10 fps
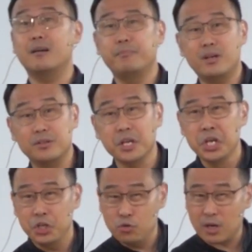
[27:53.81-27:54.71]
Because
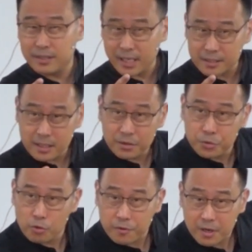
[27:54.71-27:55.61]
you are destined to
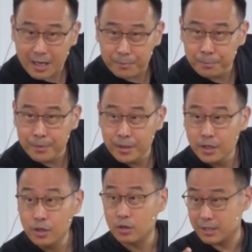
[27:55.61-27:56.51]
overcome.
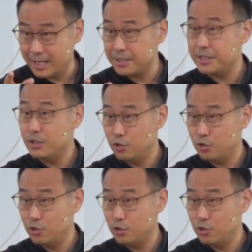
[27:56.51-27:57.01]
You are destined to